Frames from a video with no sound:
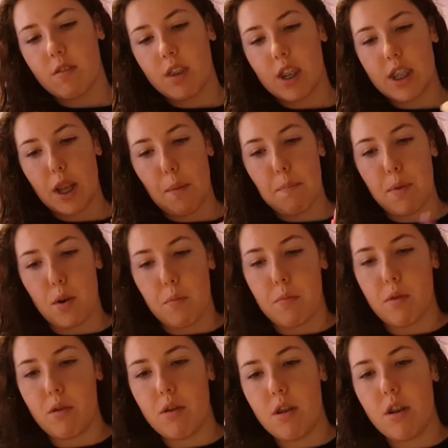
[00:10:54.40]
It's like
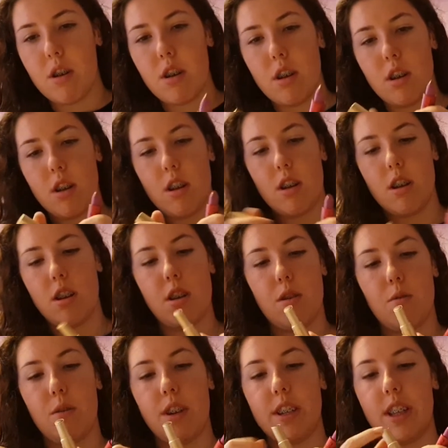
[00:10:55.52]
purple.
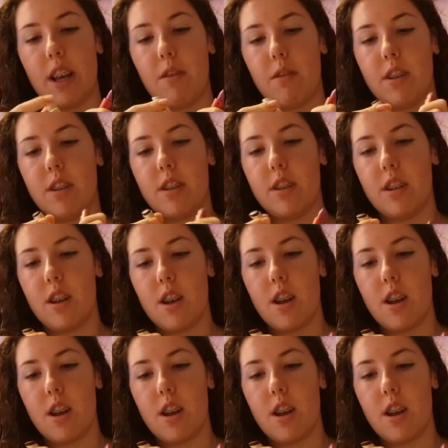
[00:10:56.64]
Whereas that one's